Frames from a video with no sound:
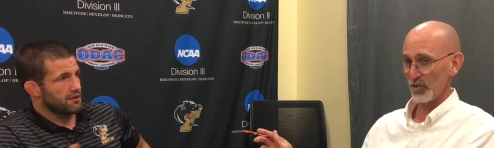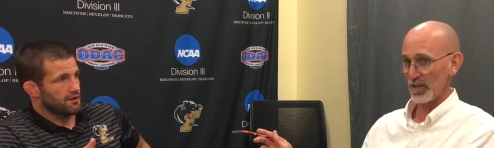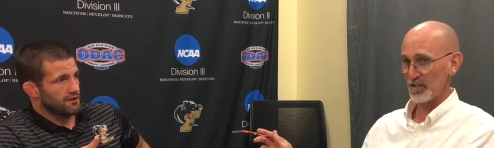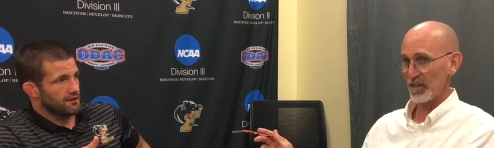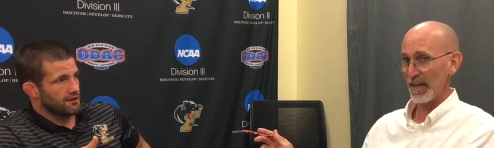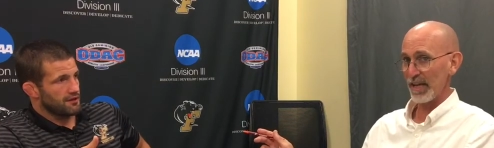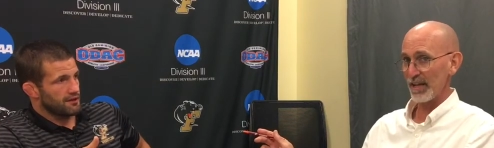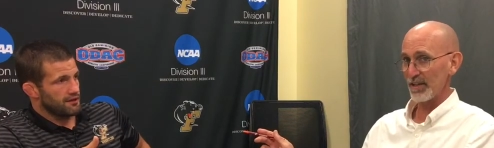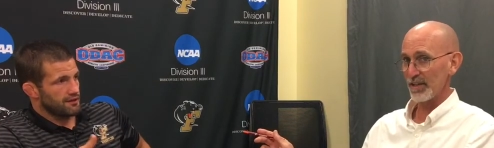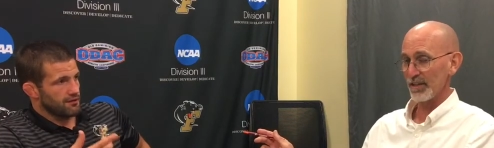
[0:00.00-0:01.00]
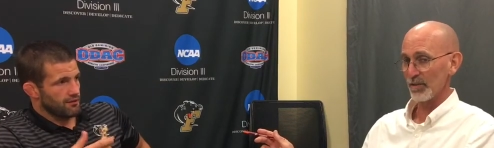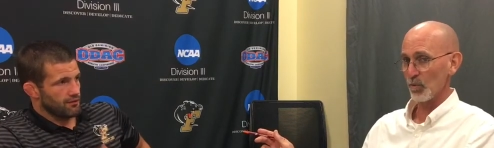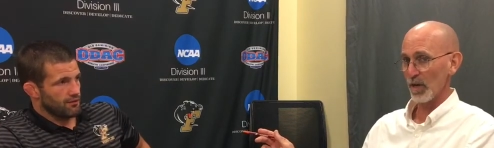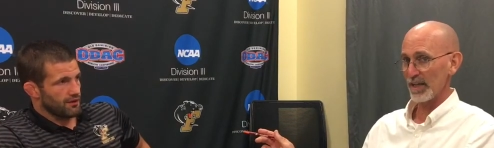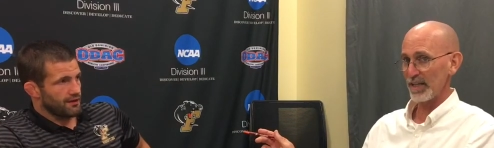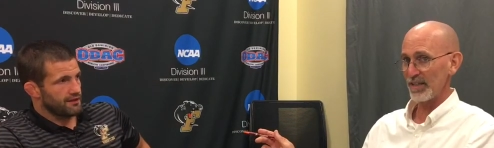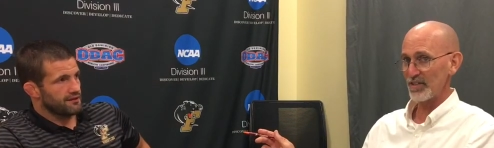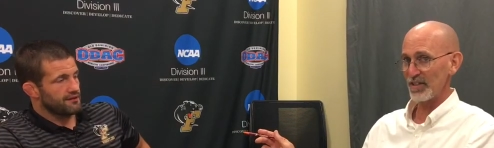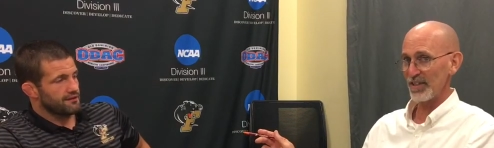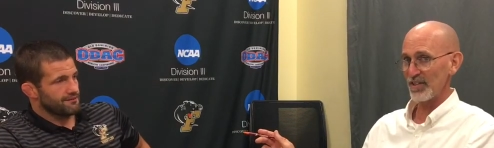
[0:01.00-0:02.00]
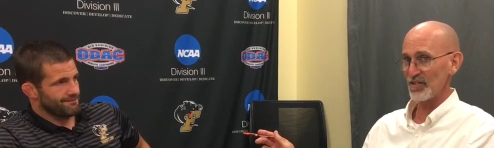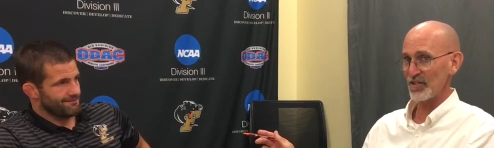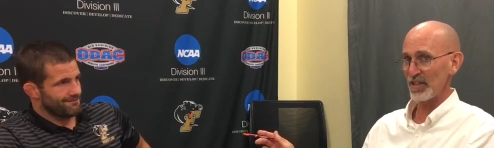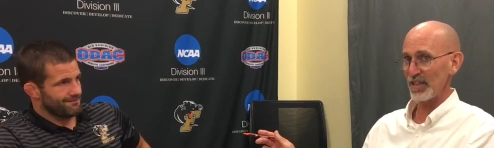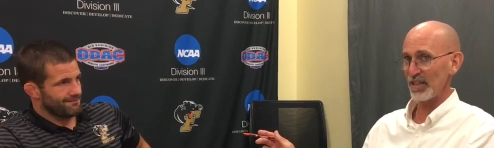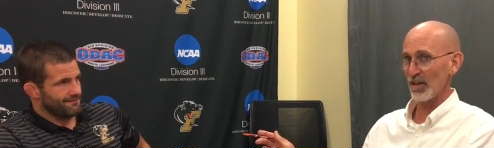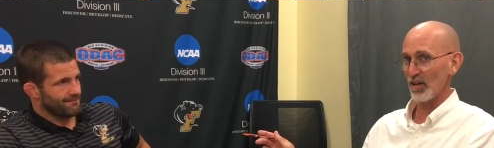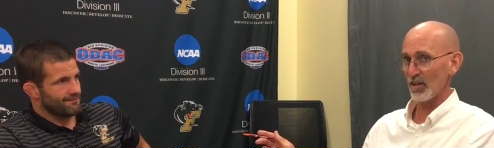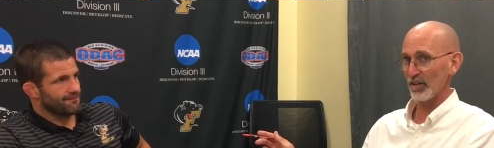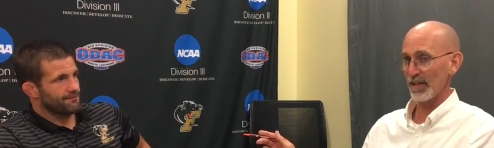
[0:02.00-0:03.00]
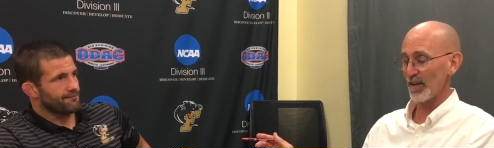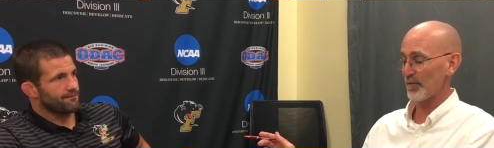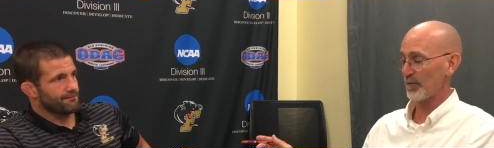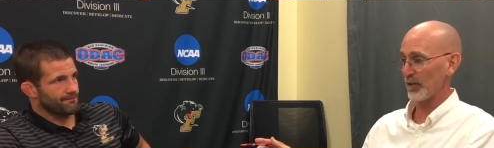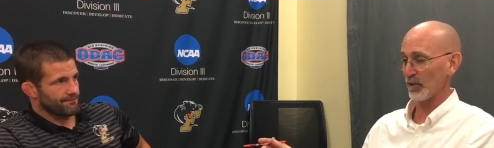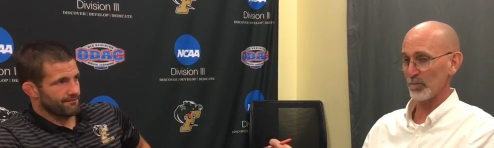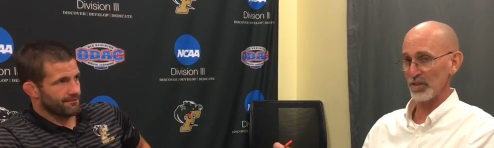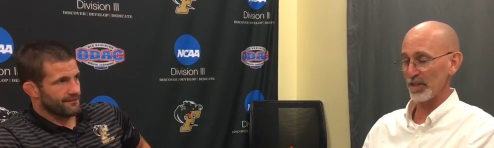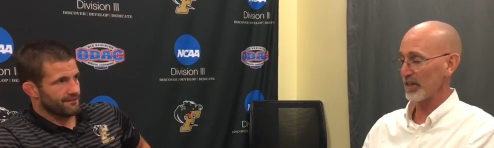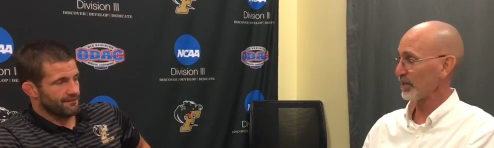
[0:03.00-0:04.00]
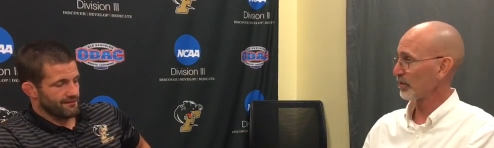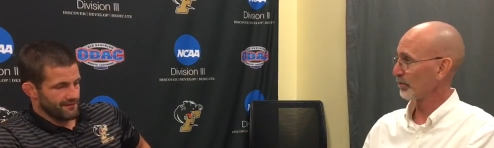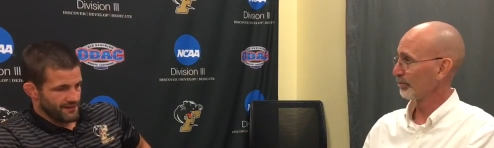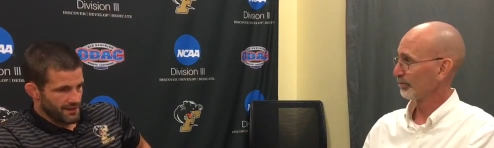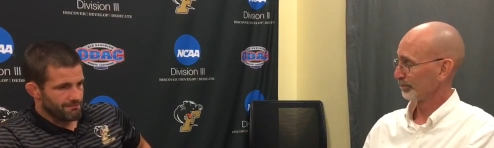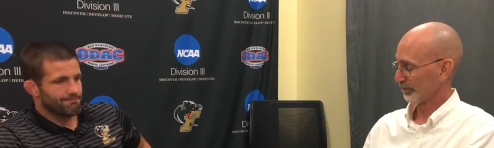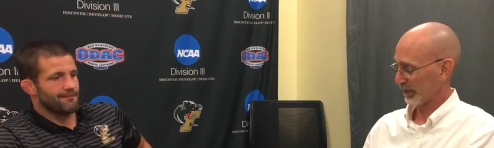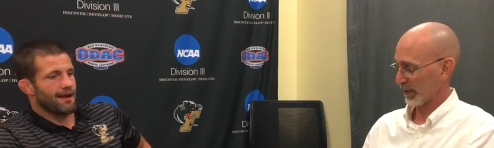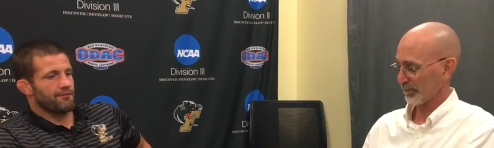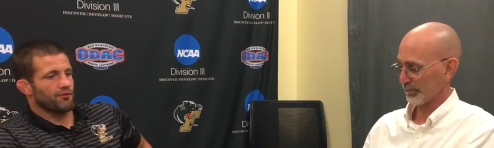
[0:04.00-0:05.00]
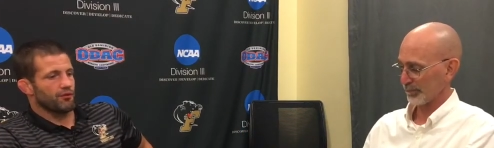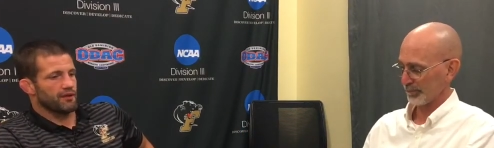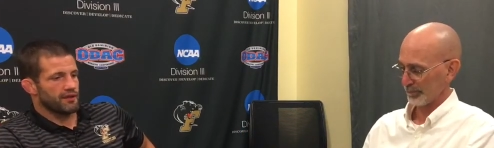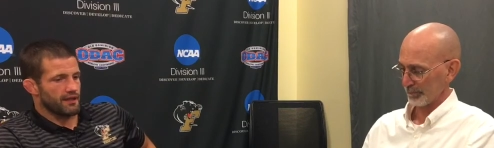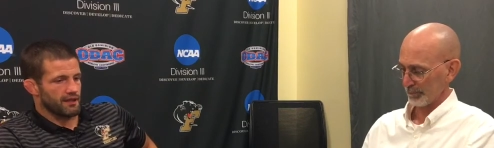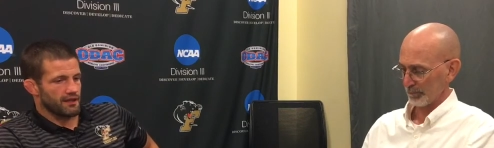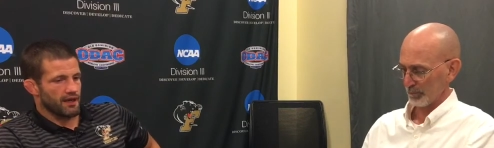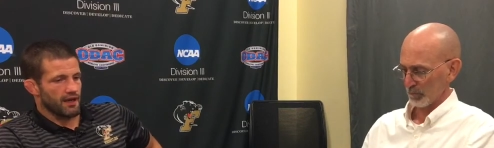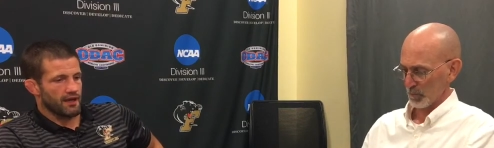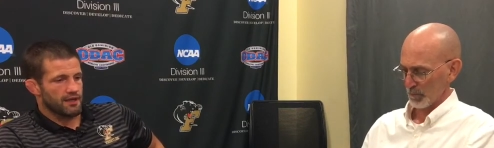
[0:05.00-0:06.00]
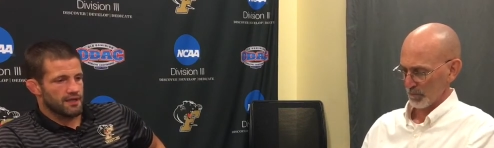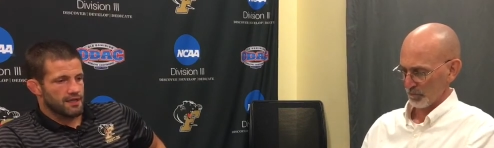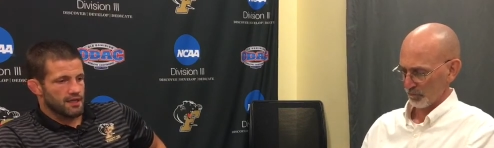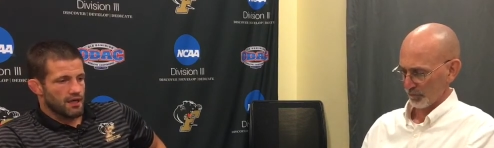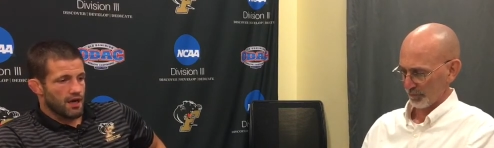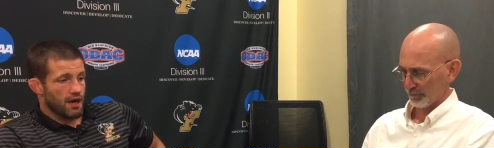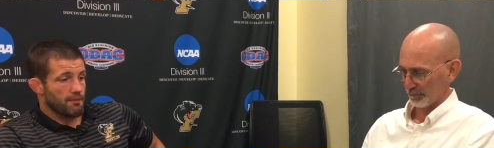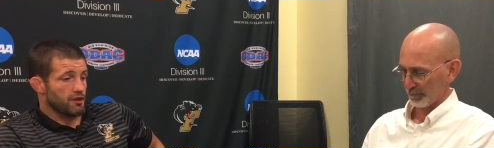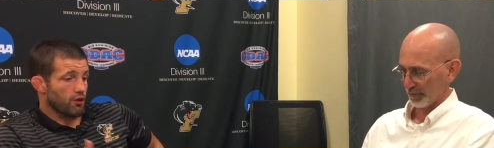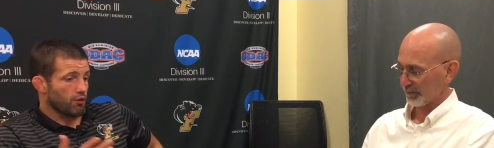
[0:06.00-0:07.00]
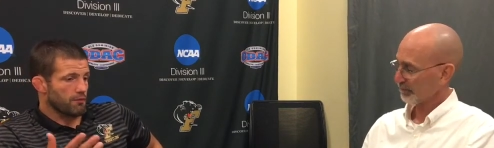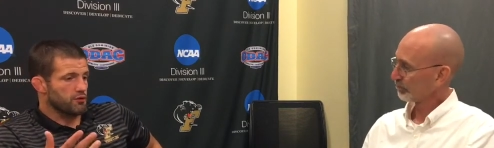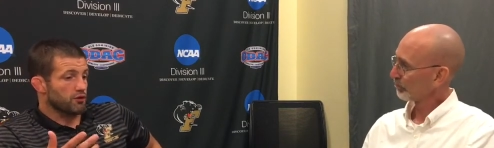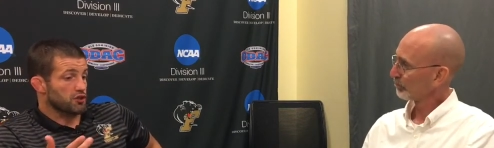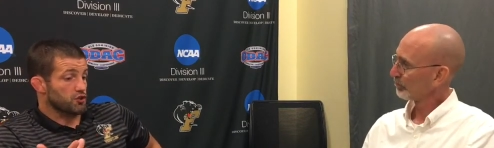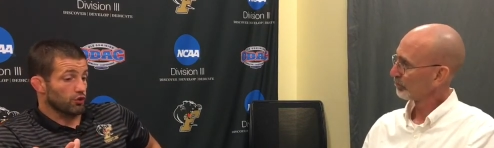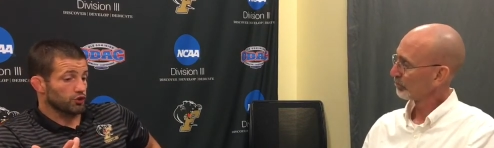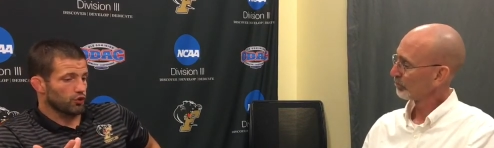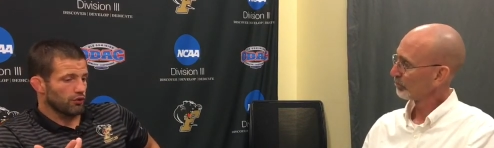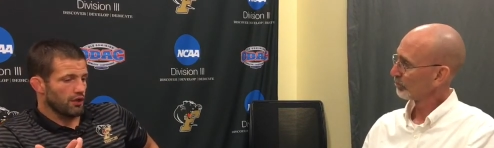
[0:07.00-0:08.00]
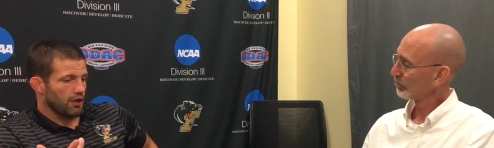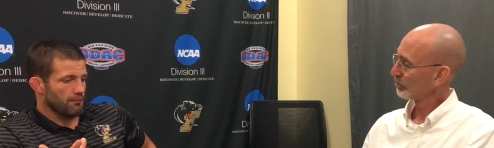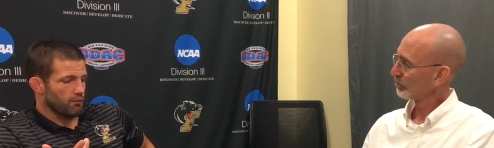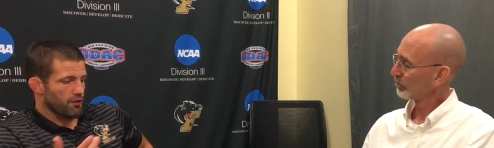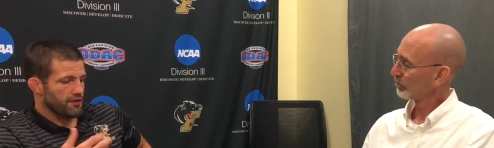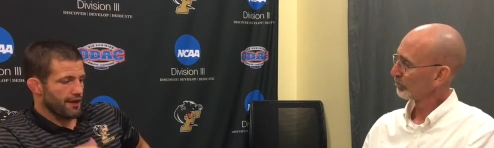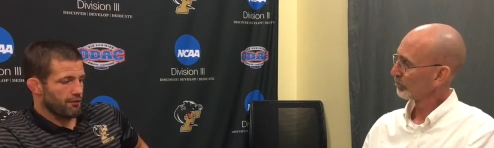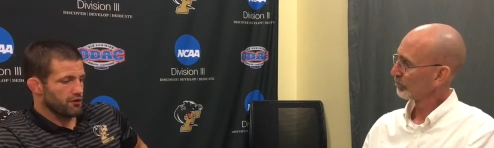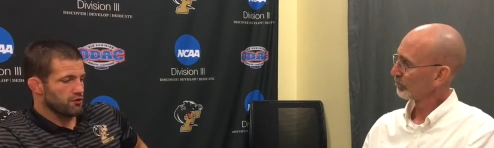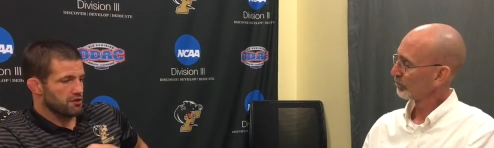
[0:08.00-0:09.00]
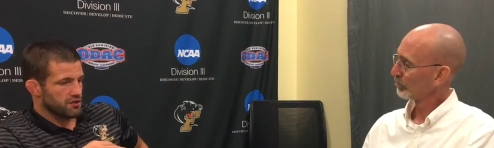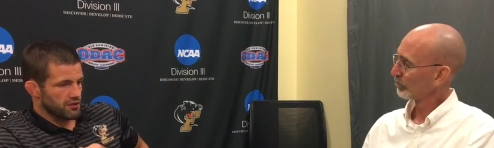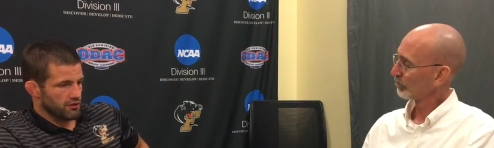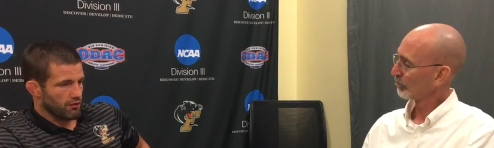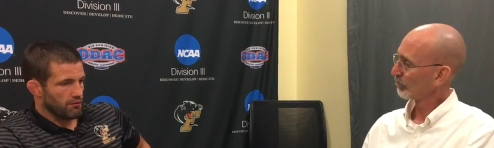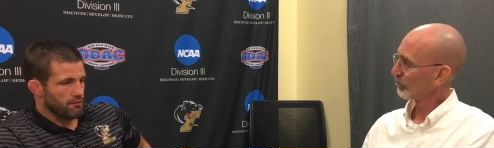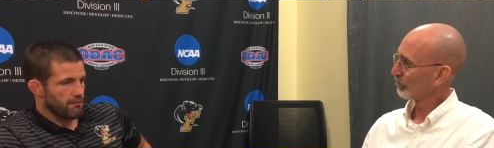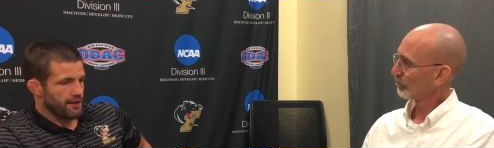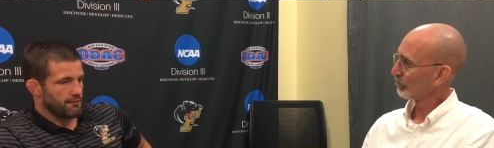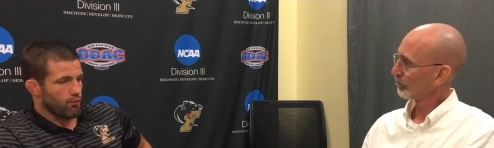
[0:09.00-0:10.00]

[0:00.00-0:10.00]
Speaker 1: address n y e t z e r at ferrum.edu.
Speaker 2: Yep, okay. absolutely, and and. Uh, um, and you know we're going to be doing a social. Um, the one thing I want to do is you know make it